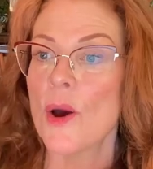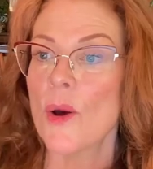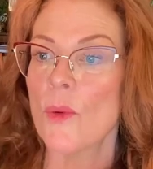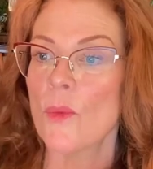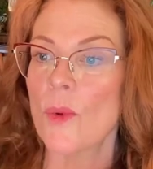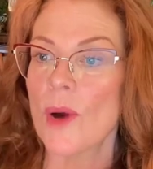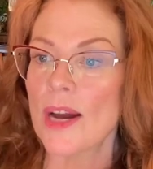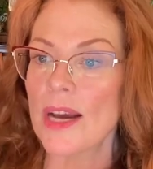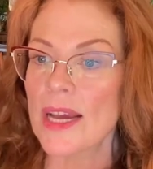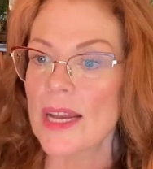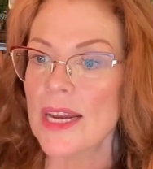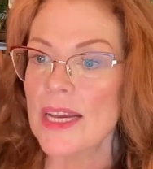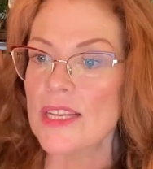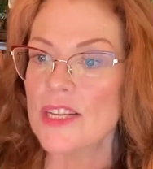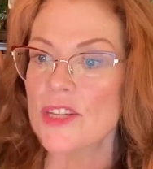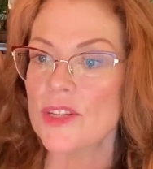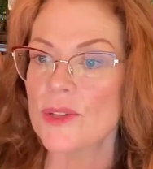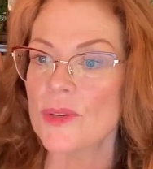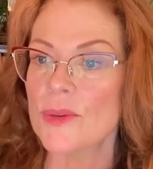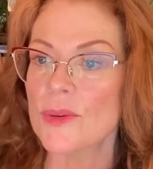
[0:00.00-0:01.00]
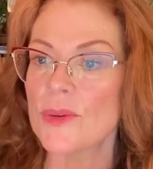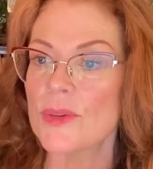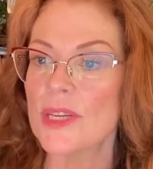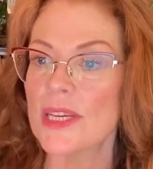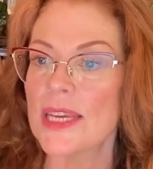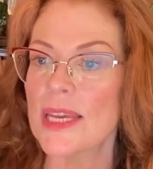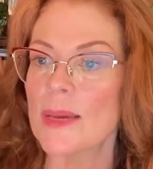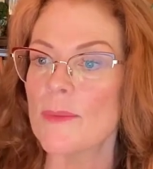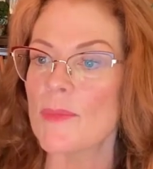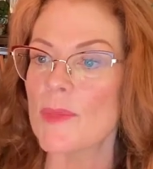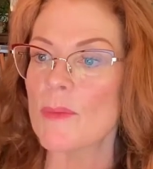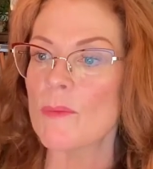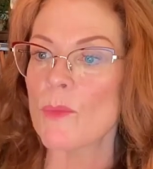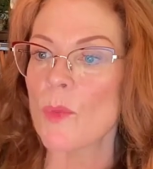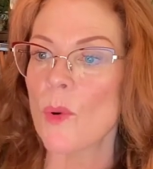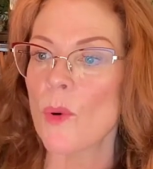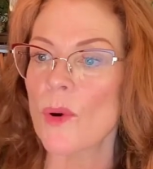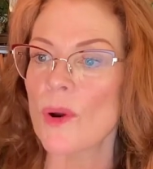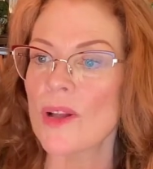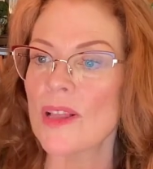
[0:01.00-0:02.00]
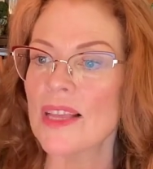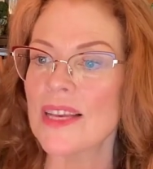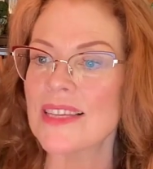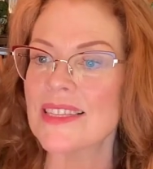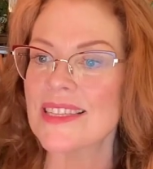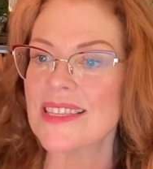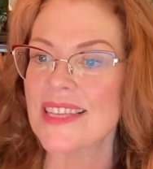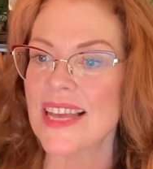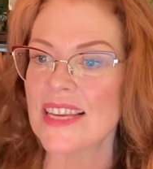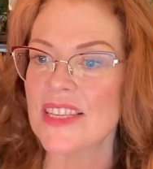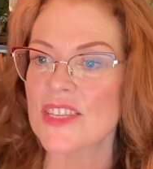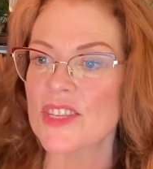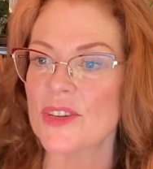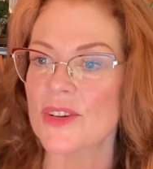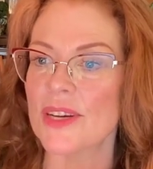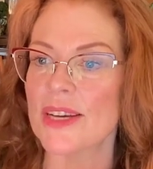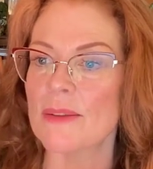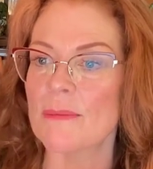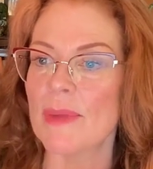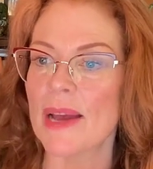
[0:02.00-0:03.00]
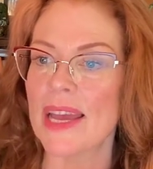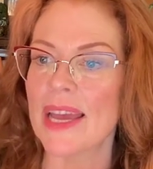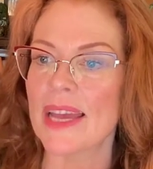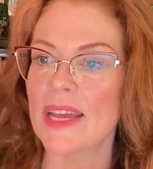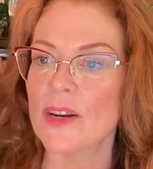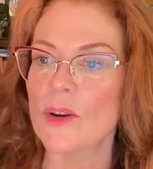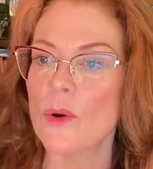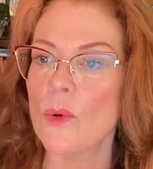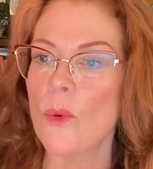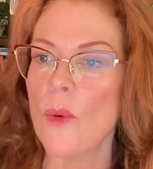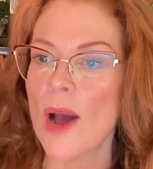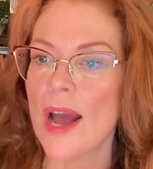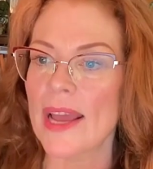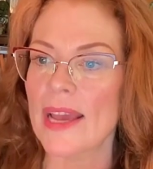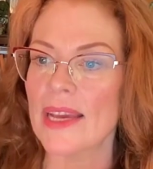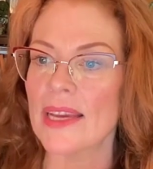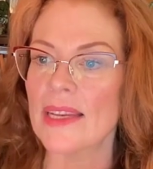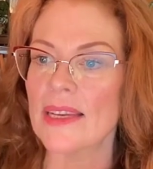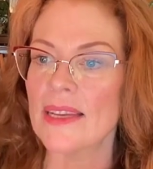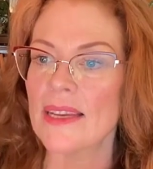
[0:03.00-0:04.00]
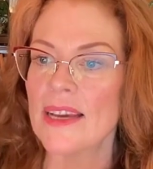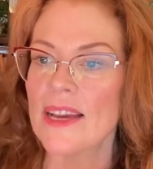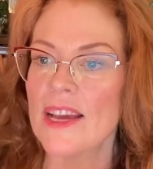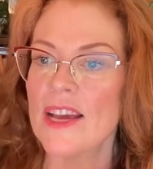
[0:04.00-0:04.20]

What can I do to keep the moral assessor in my head quiet